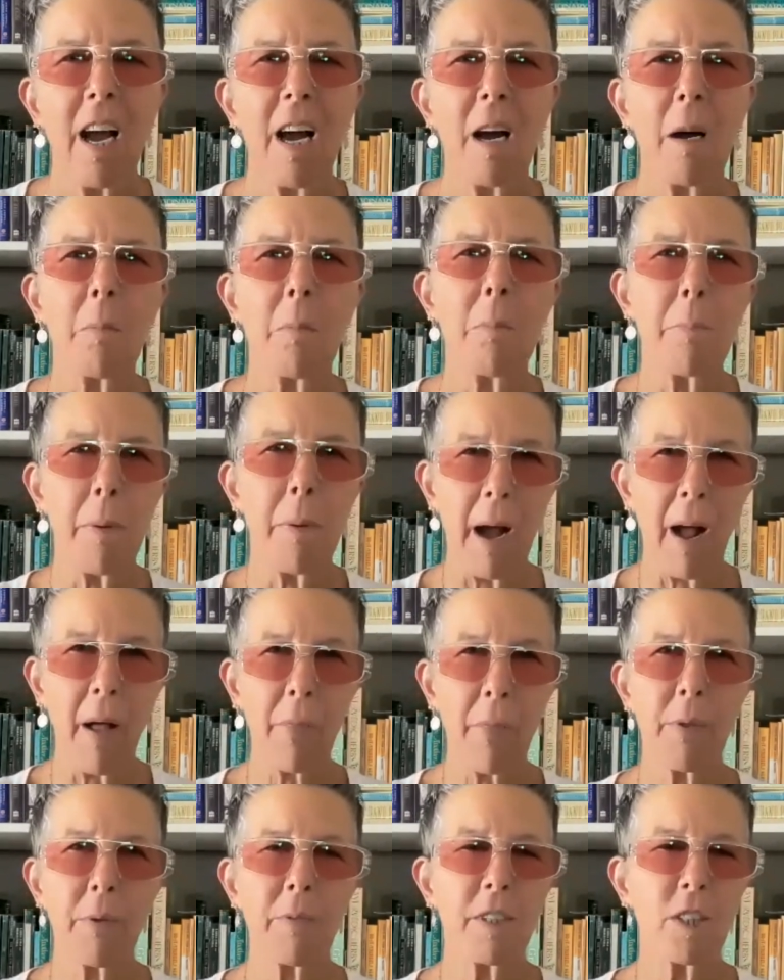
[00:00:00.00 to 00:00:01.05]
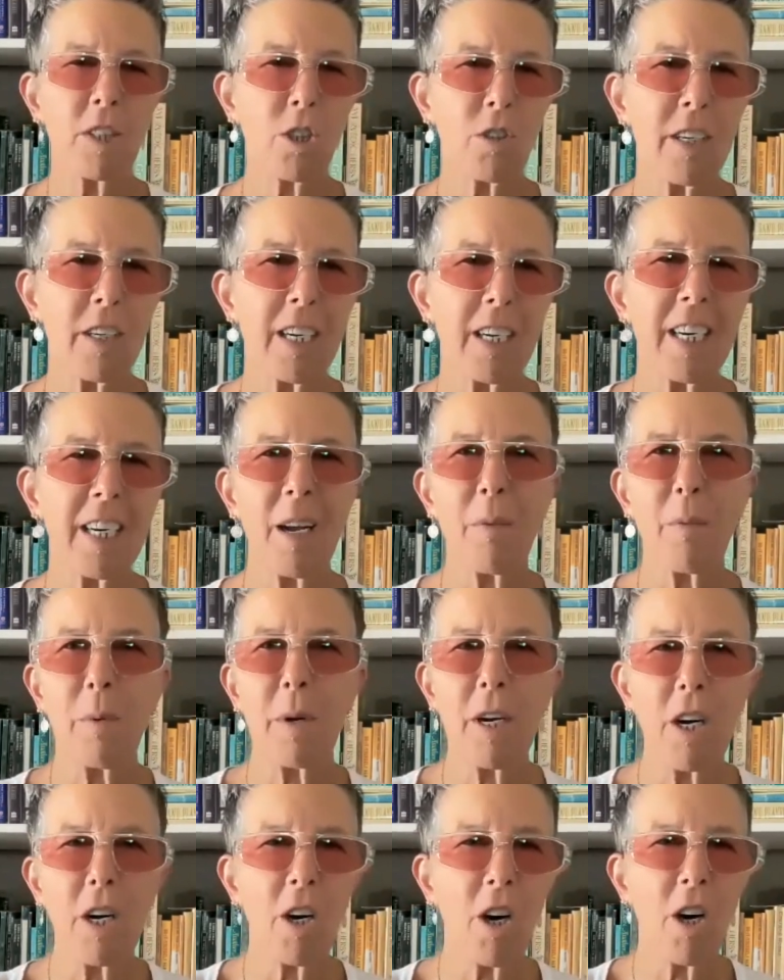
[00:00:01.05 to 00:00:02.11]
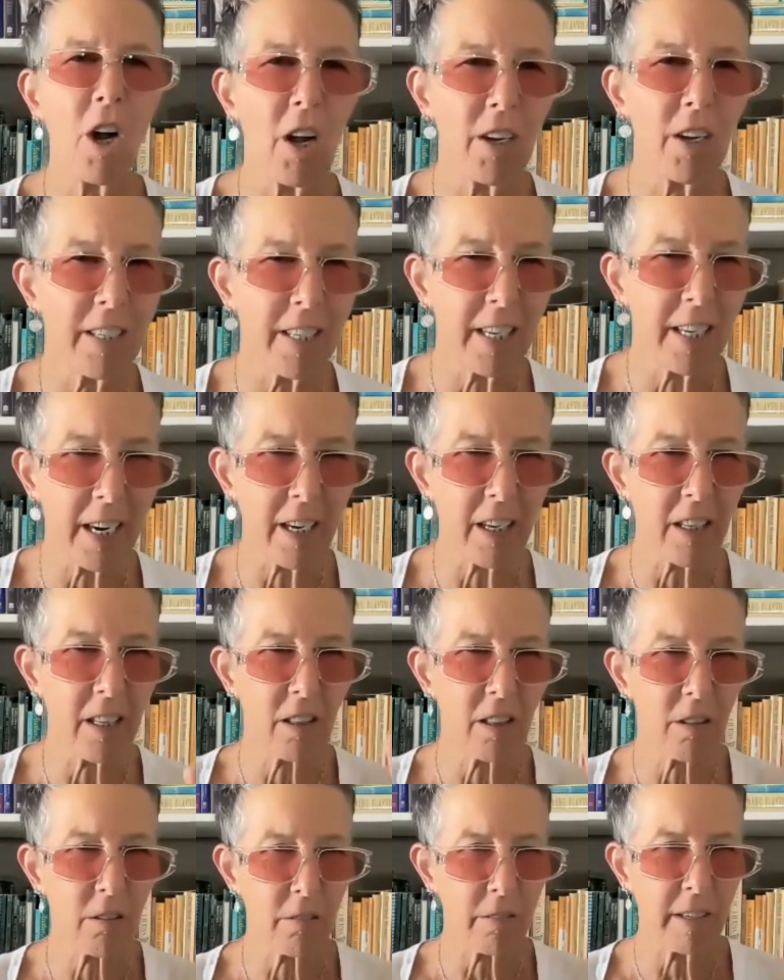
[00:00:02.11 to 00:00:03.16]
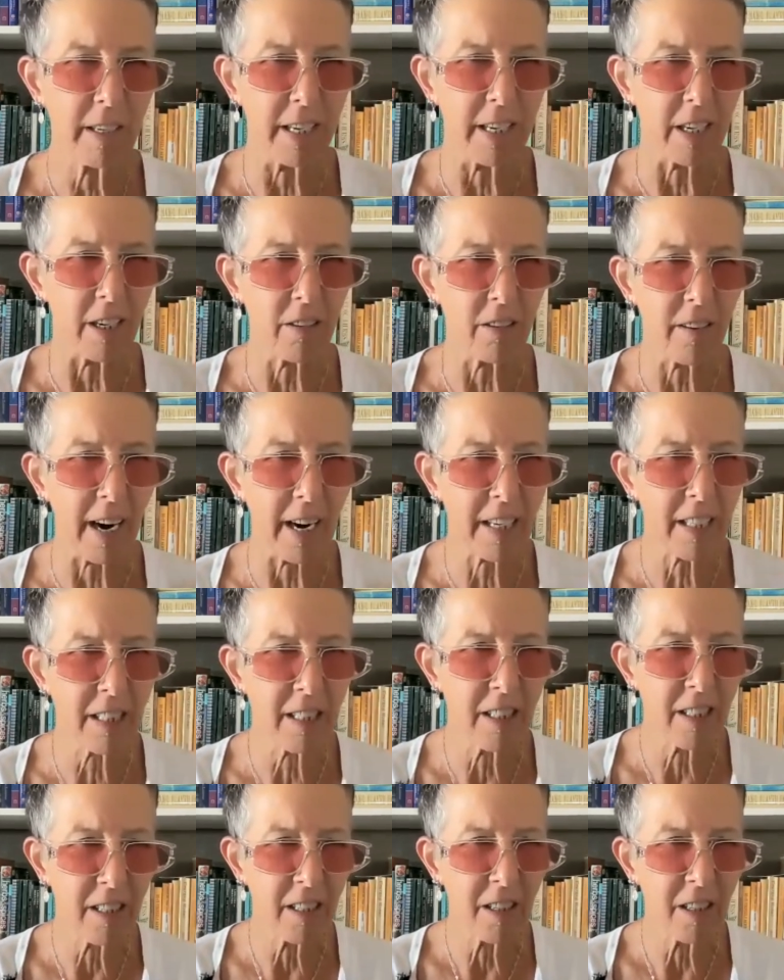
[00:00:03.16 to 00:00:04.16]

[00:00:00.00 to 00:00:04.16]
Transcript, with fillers: about the retreat, and we are on day three, correct?